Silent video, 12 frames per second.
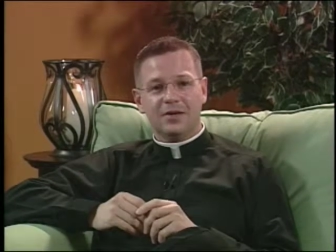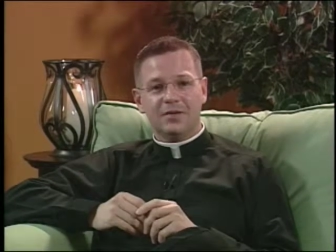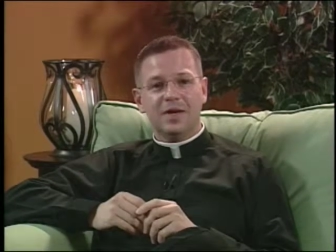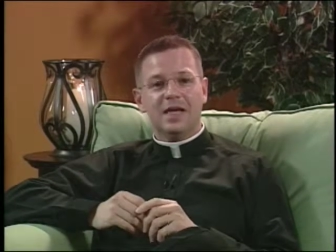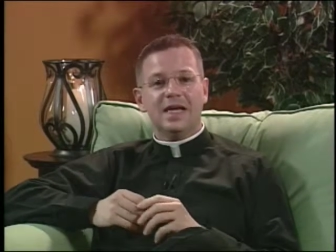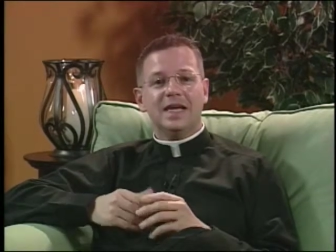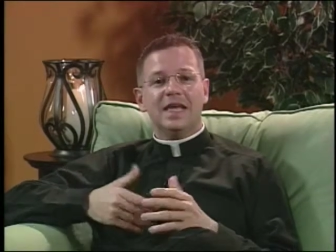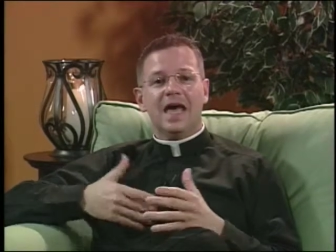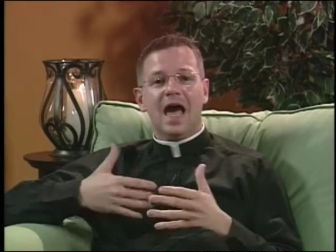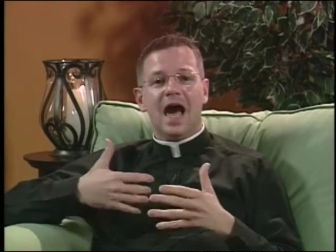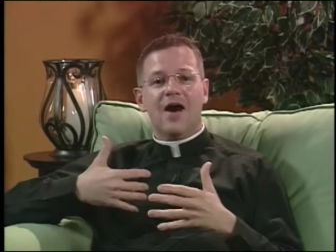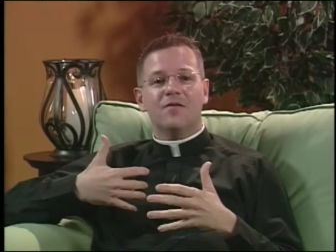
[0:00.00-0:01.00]
We need to
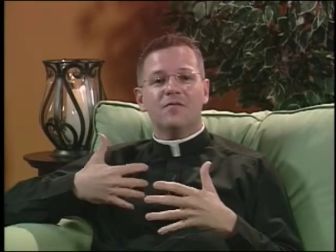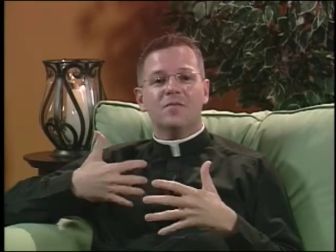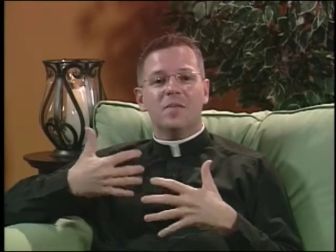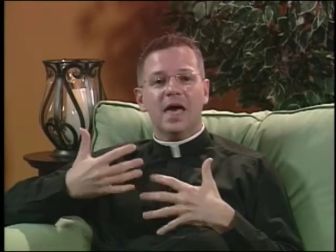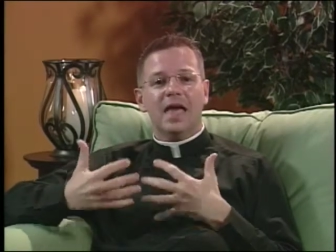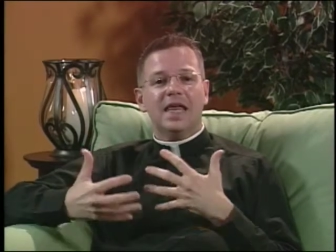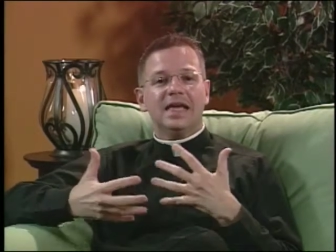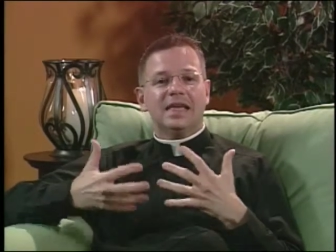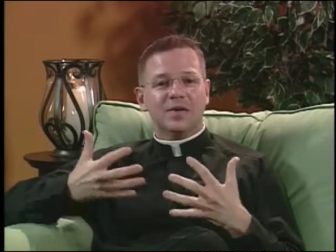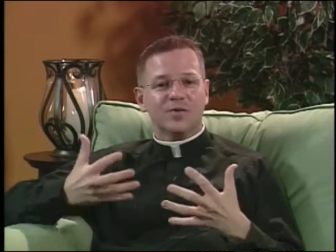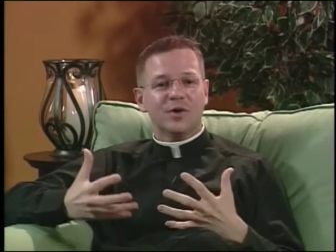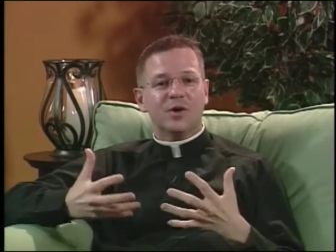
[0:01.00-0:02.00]
have many
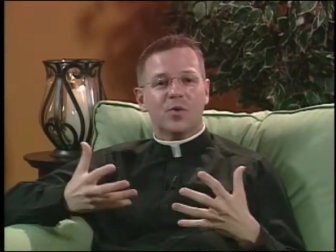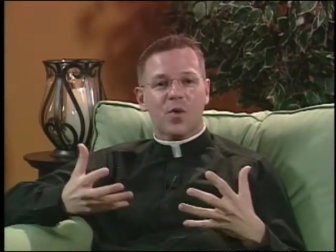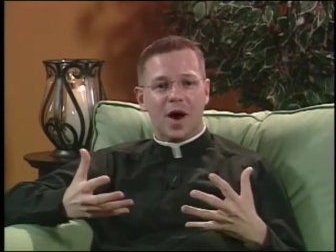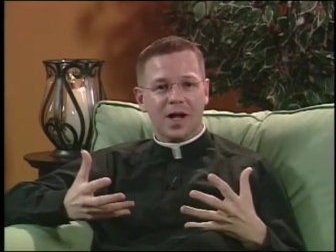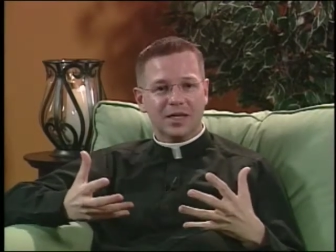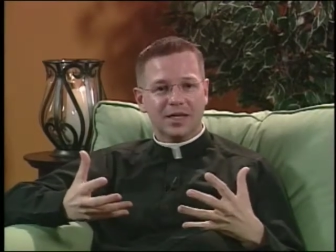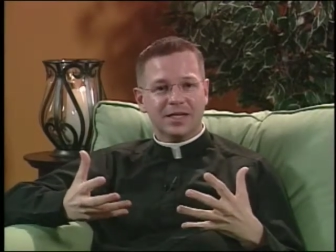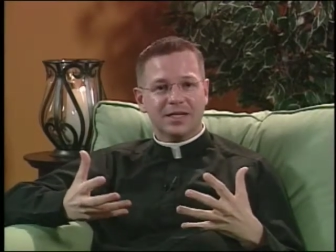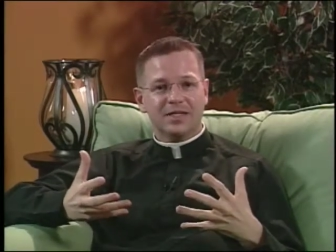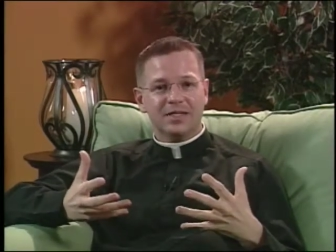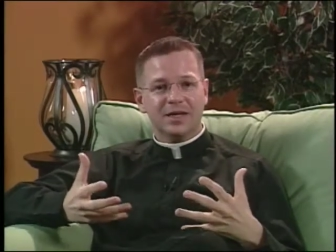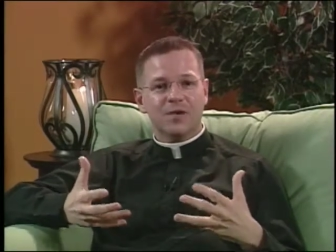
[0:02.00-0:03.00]
different
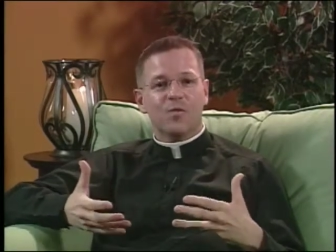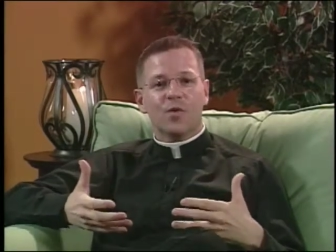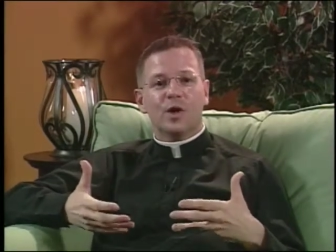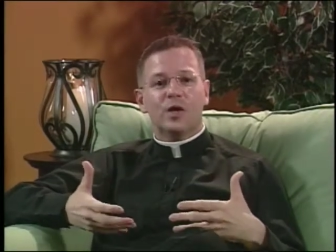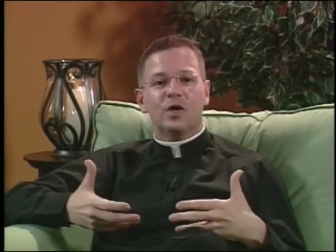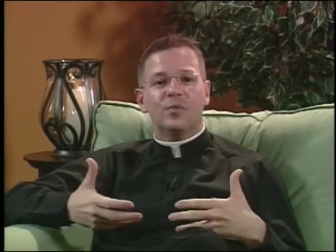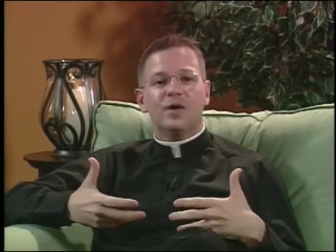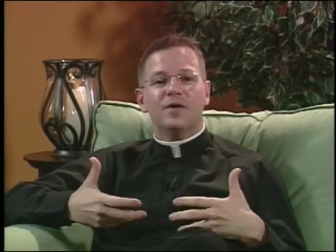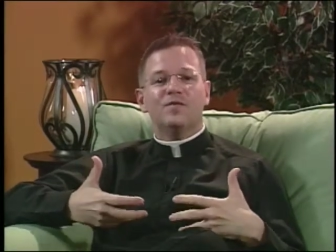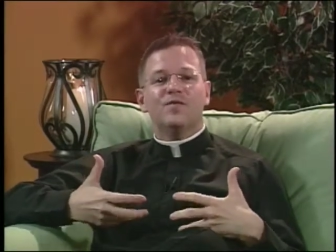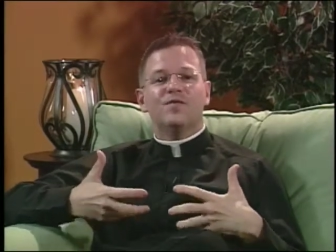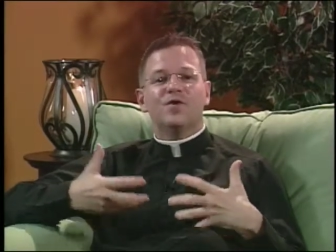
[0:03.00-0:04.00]
qualities if we're going to
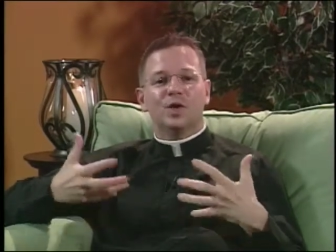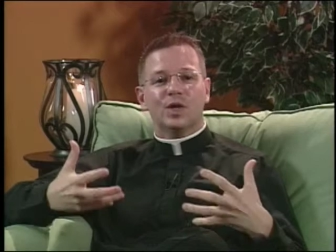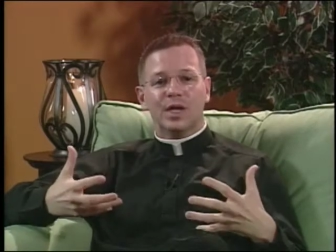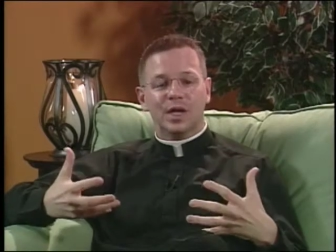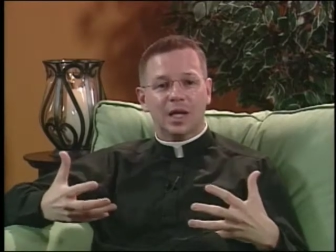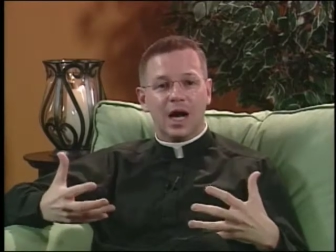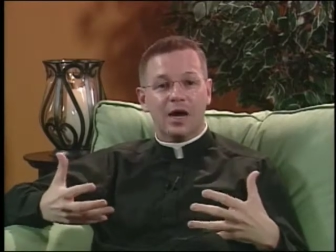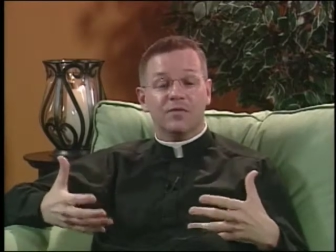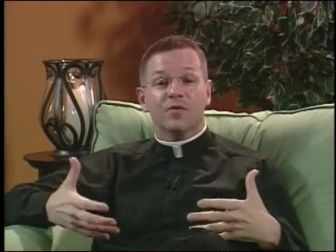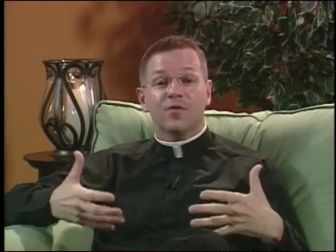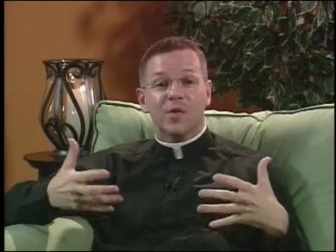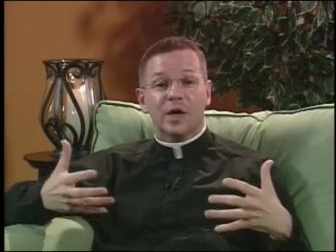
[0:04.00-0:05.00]
be fully
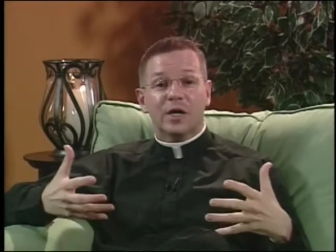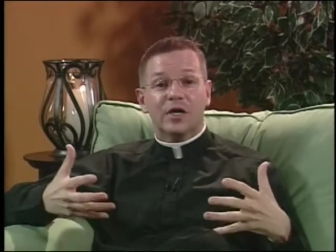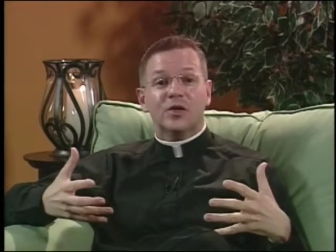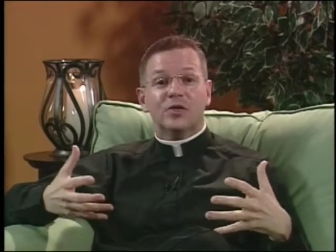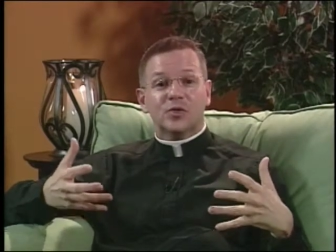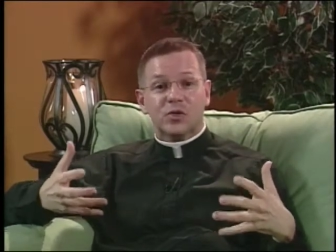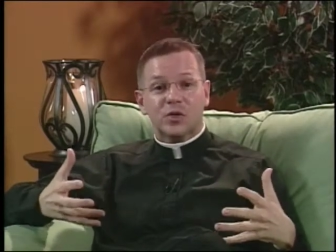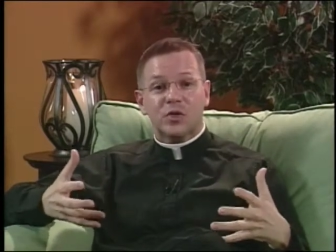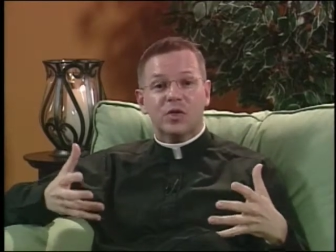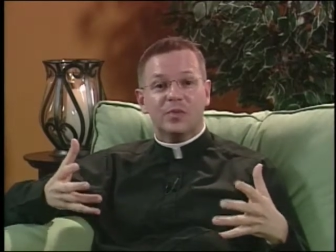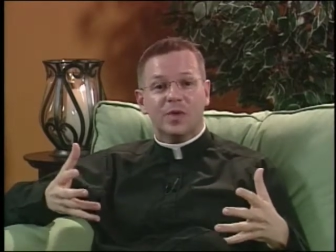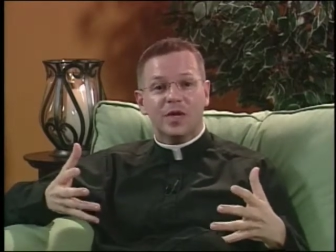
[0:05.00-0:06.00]
alive, if we're going to
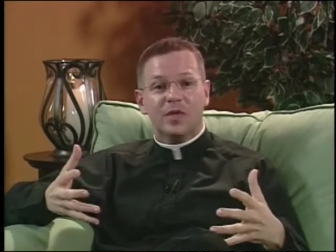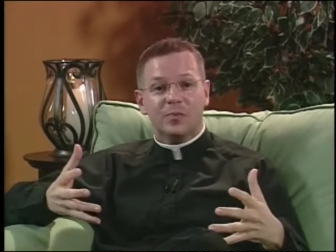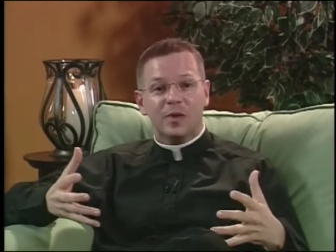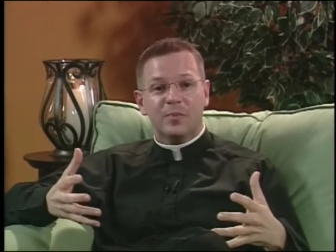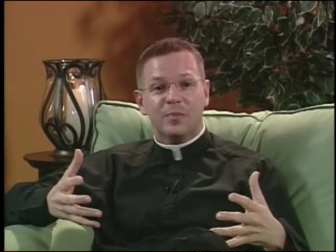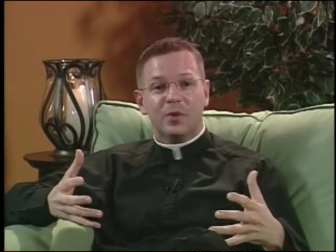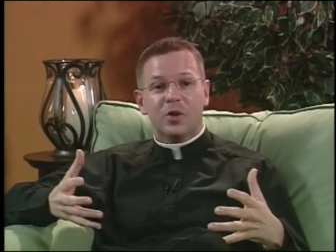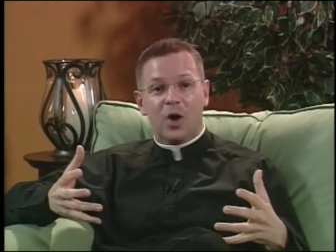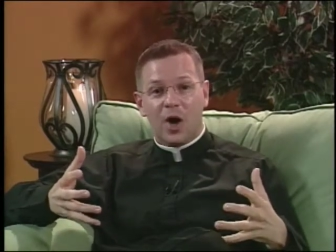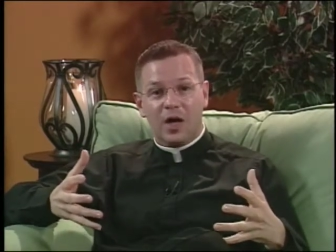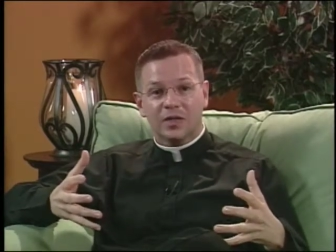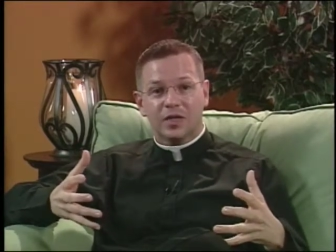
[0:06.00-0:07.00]
truly be the people
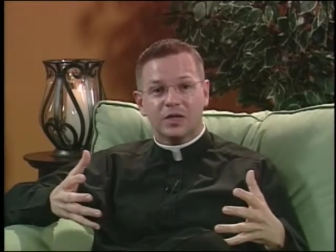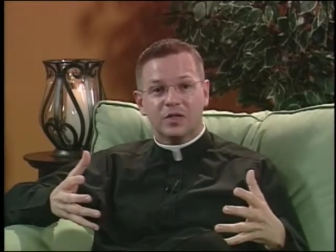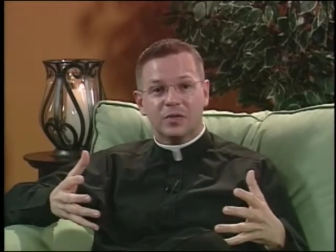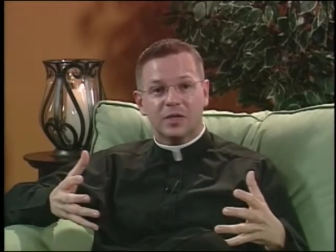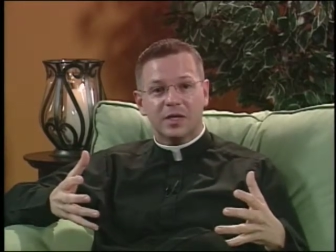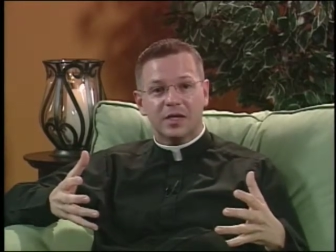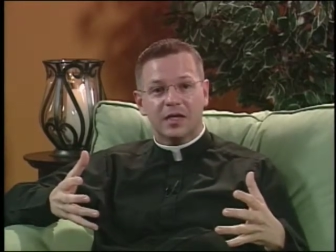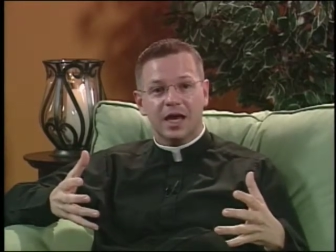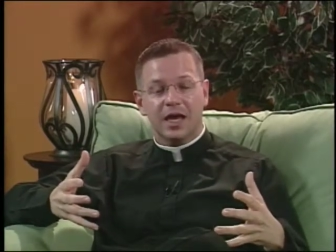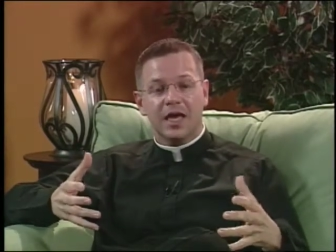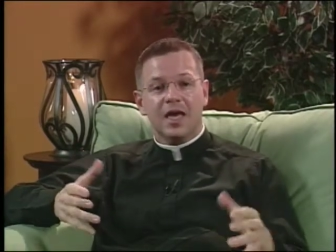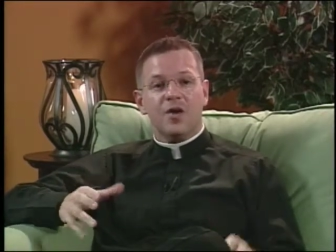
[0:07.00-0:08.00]
calls us to be today,